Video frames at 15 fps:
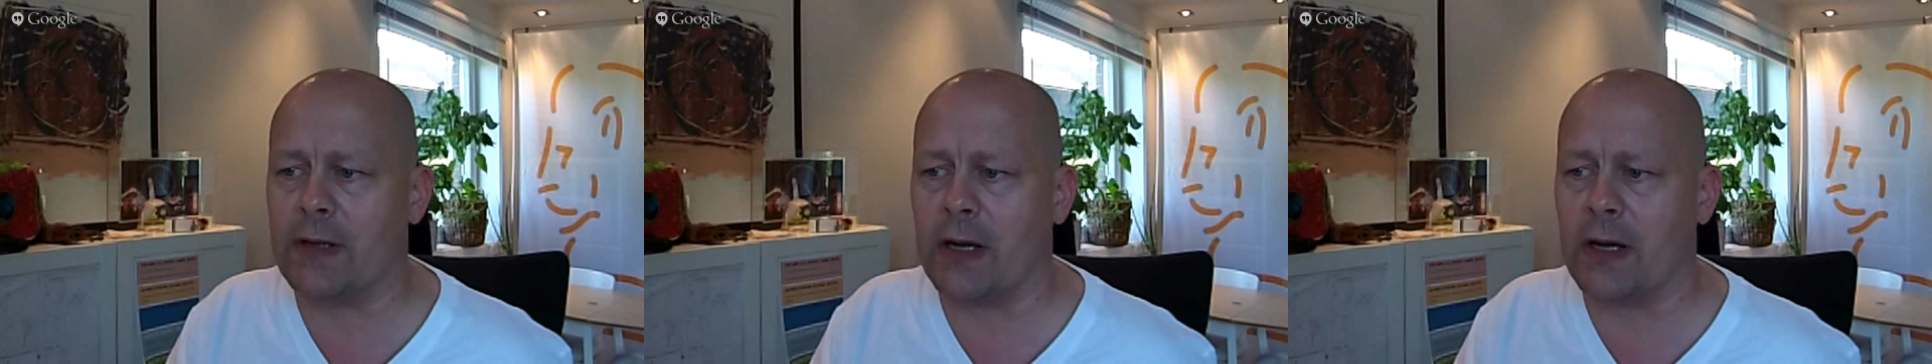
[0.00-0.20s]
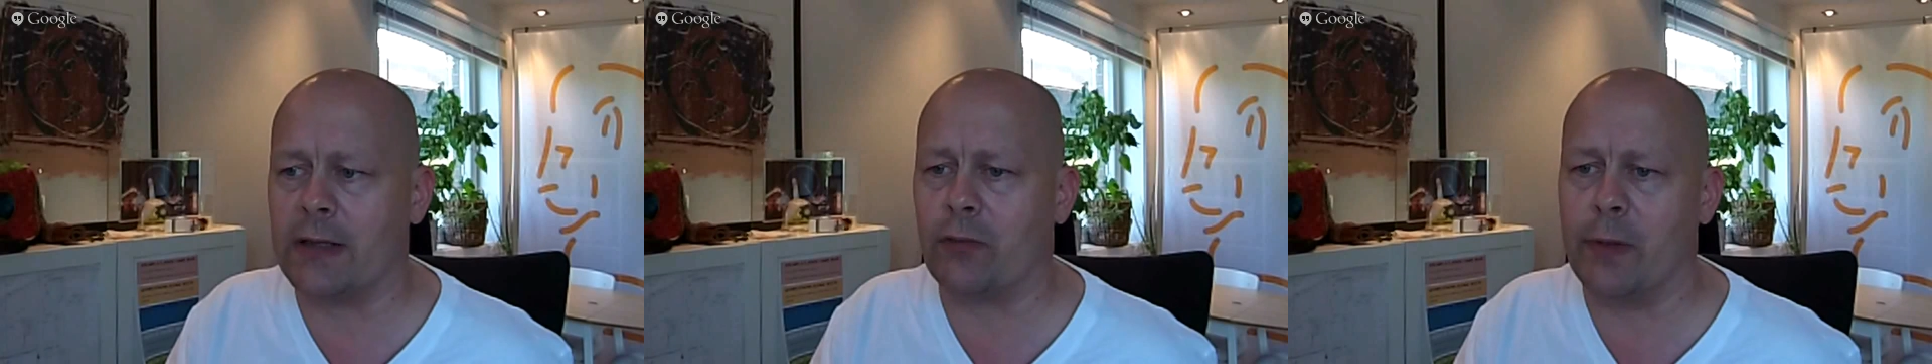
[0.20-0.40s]

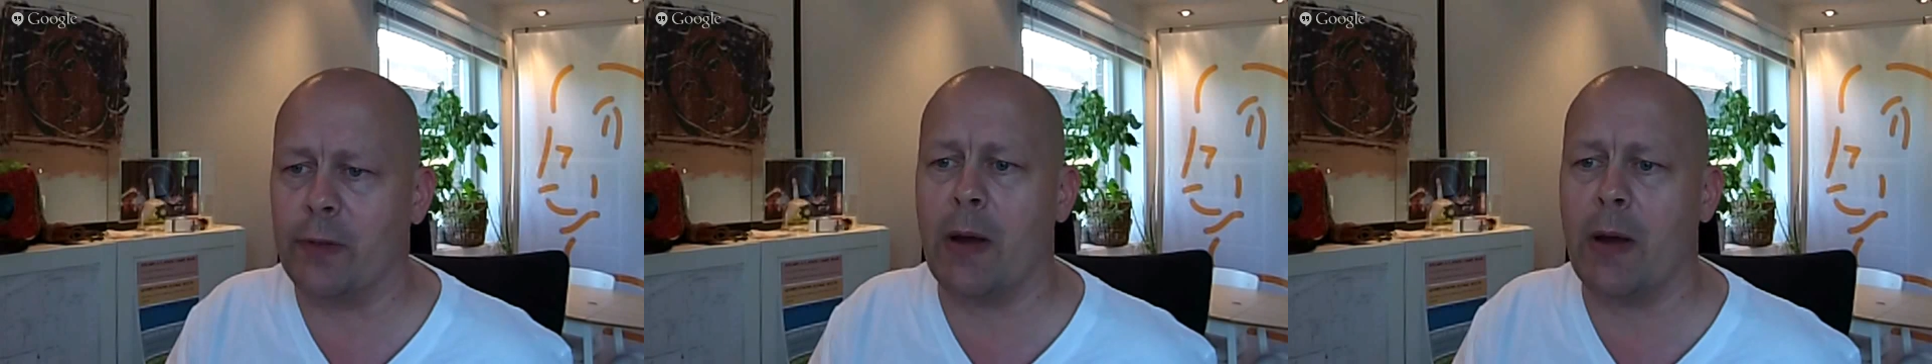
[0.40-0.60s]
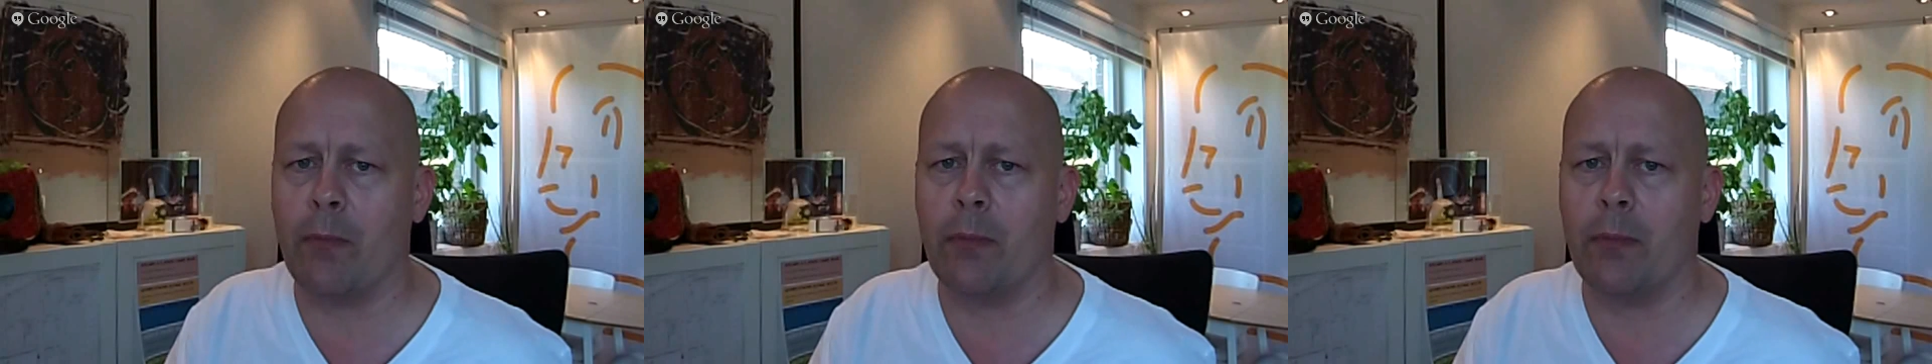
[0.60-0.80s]
nice to
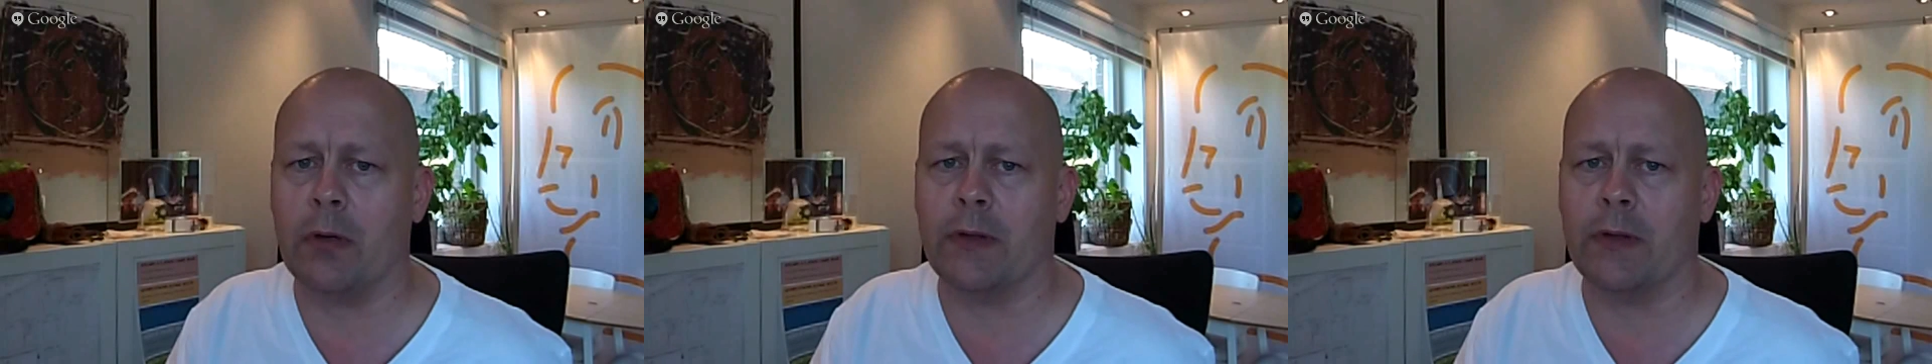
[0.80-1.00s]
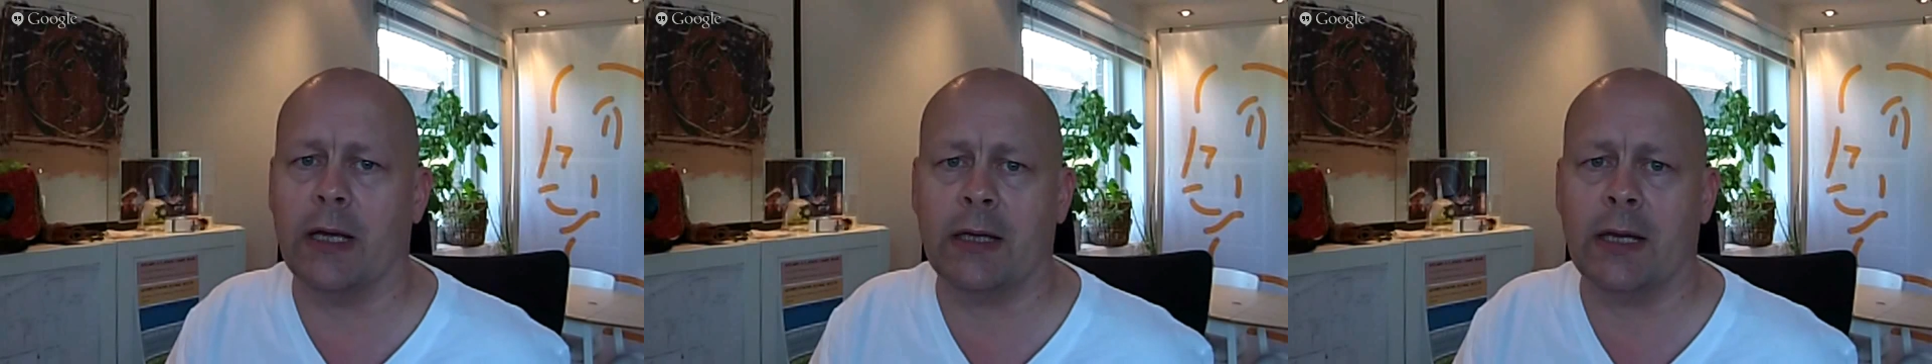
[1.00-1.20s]

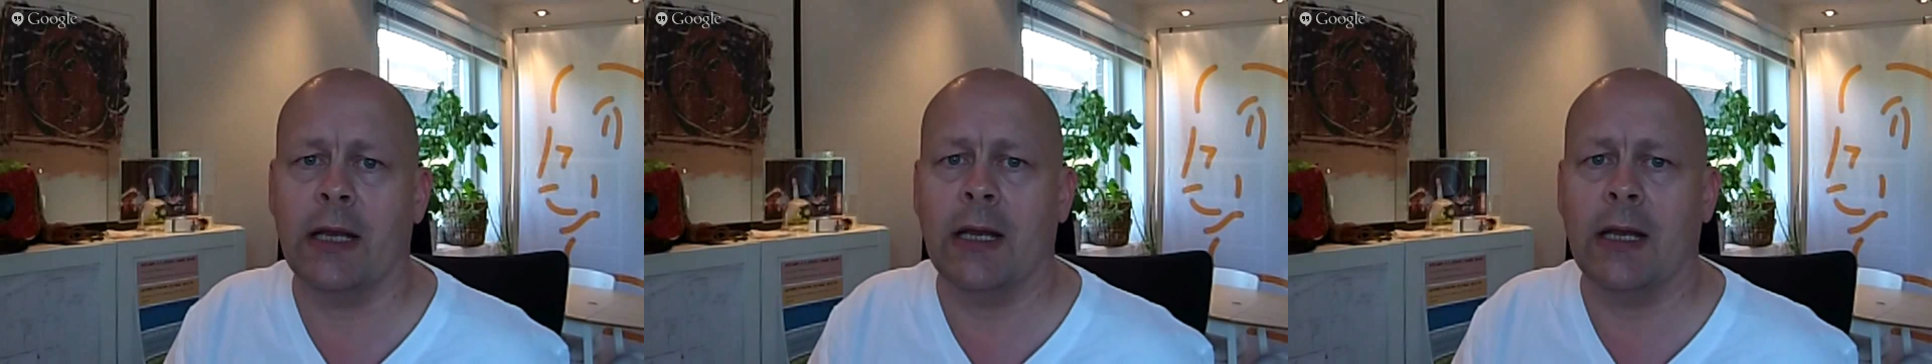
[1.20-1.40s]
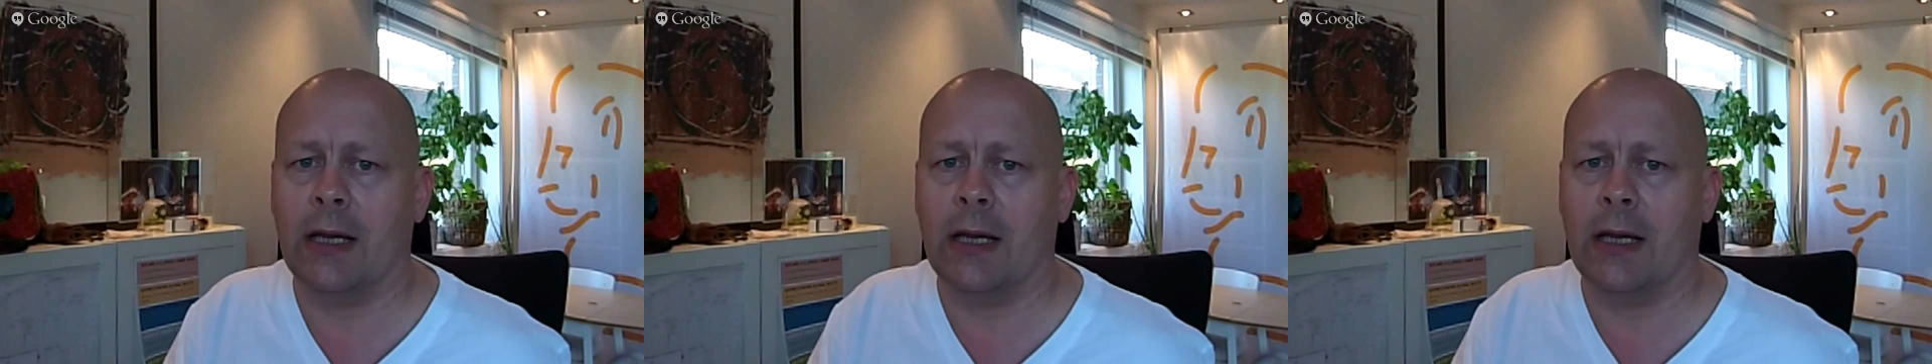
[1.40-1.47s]
remember that